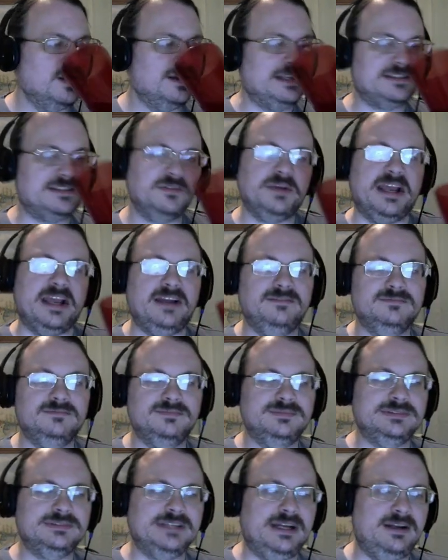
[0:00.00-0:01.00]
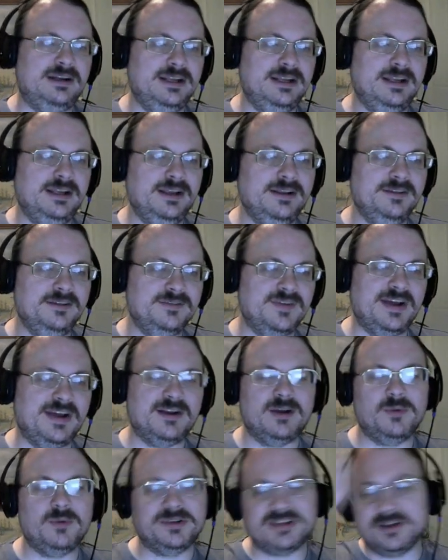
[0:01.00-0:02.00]
It's okay. That
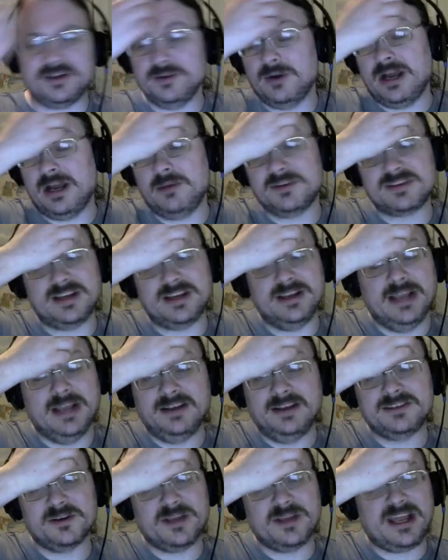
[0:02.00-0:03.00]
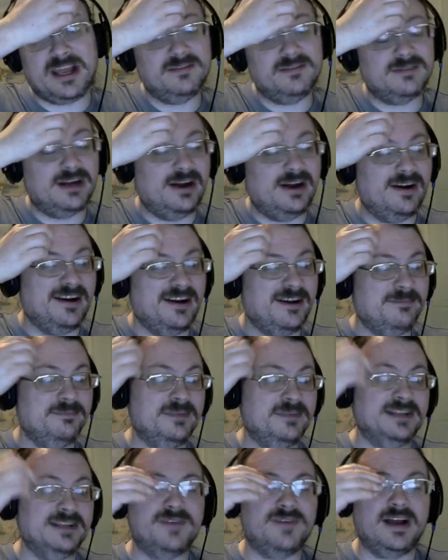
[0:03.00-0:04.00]
I will tell you. I will say, yeah, it's okay.
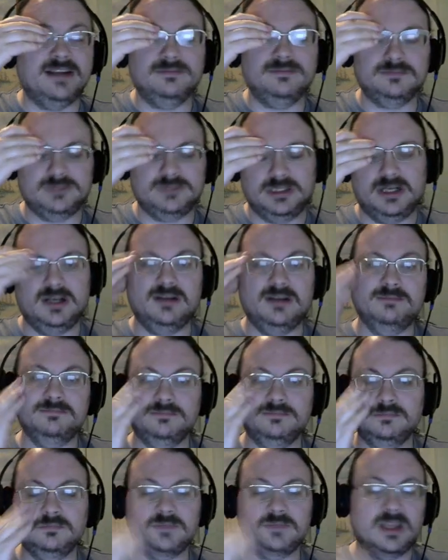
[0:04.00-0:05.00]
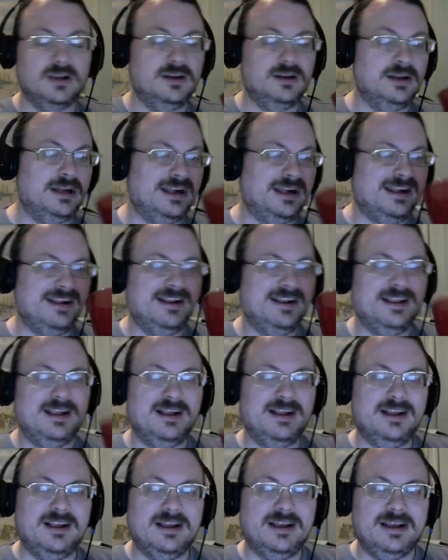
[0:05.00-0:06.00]
It's fine. Boruto is
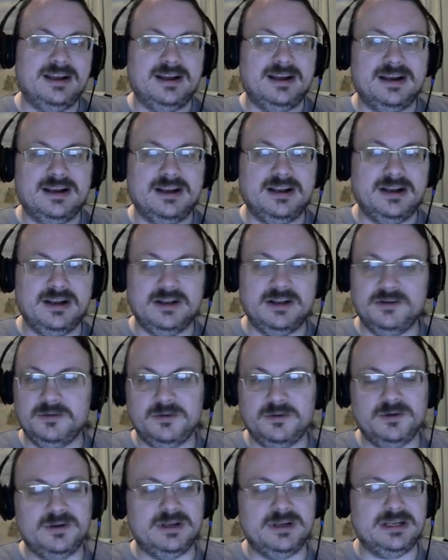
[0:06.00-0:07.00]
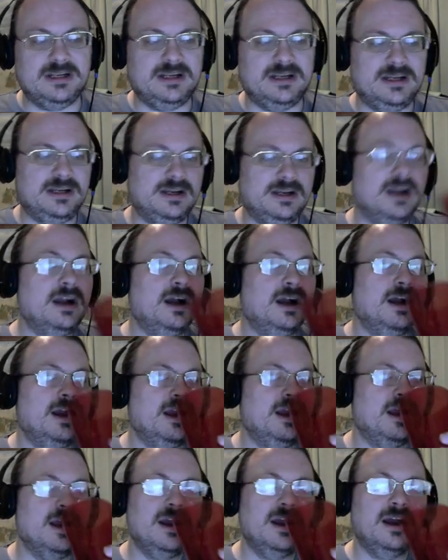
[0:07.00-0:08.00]
significantly worse because Boruto has the
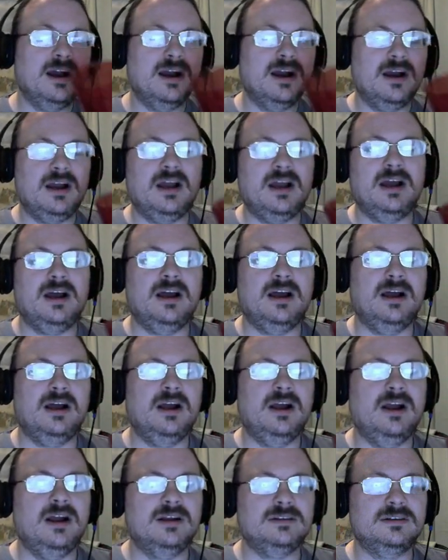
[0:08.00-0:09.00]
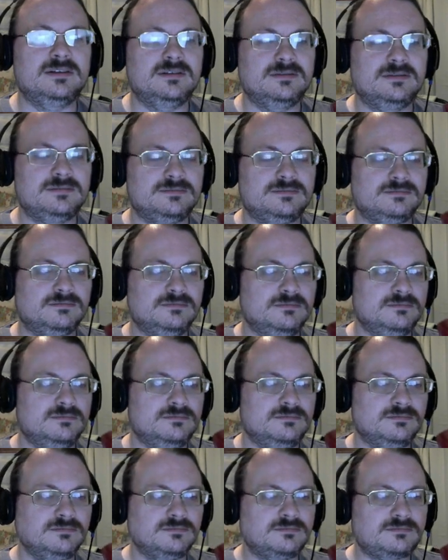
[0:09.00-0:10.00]
problem of, hey, here's the
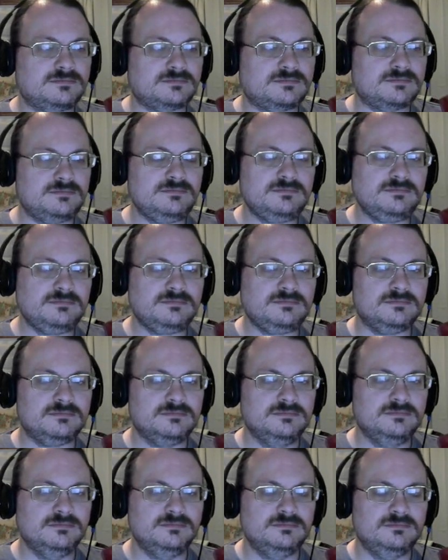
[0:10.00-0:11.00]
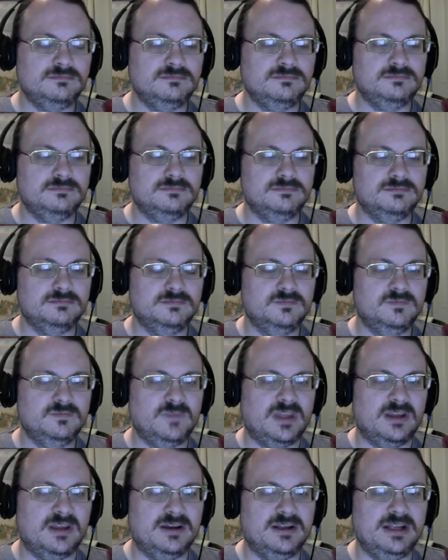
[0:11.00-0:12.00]
old characters, they solve the
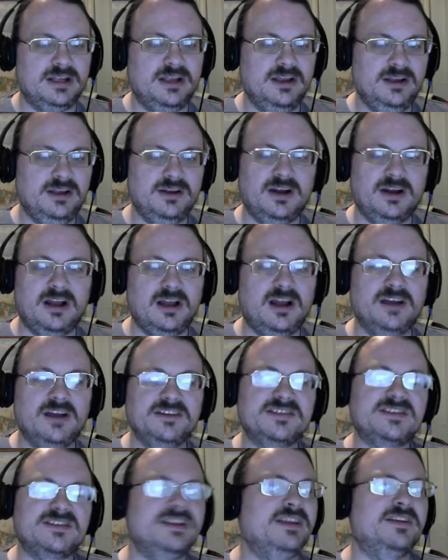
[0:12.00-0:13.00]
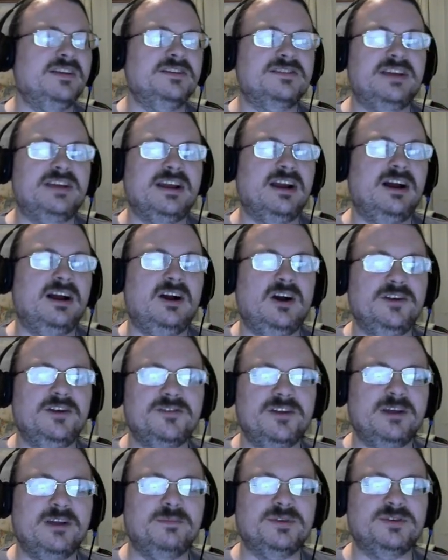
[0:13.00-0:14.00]
problem. Honestly, there's like
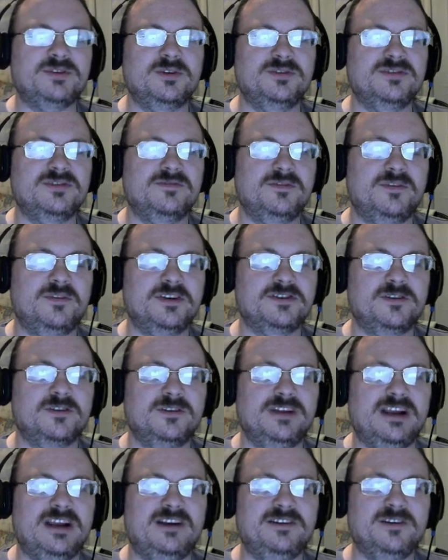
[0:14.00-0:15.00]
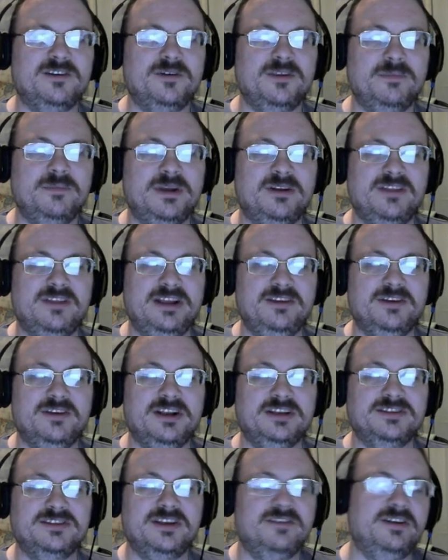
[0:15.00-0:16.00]
100 episodes of original Naruto in the middle that you can
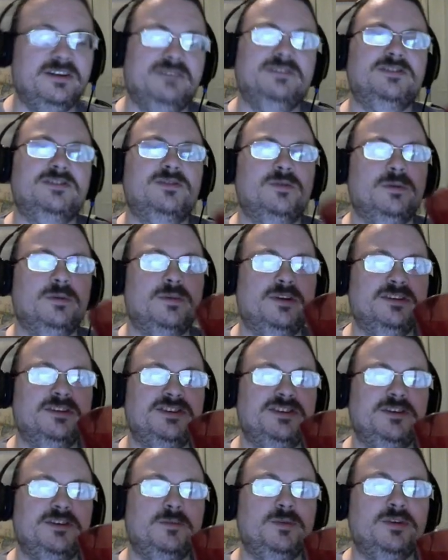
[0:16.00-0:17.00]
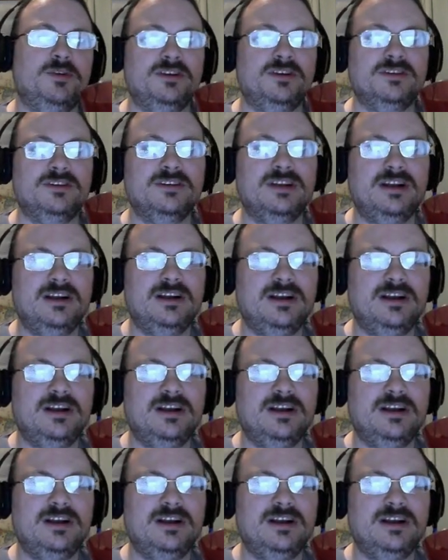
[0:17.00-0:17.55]
just get rid of and skip onto Shippuden.